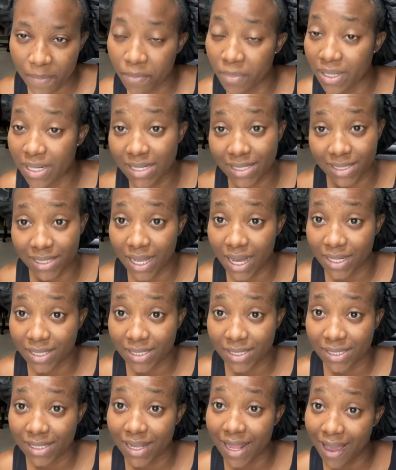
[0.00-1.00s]
But he's
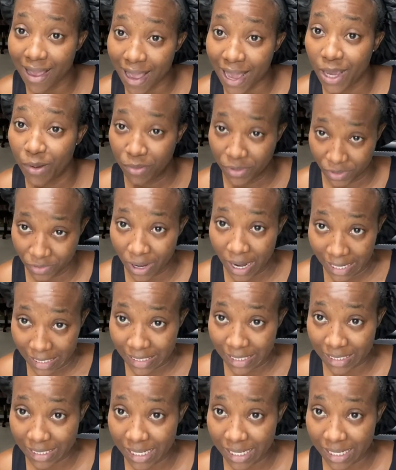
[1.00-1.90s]
not. That guy was right.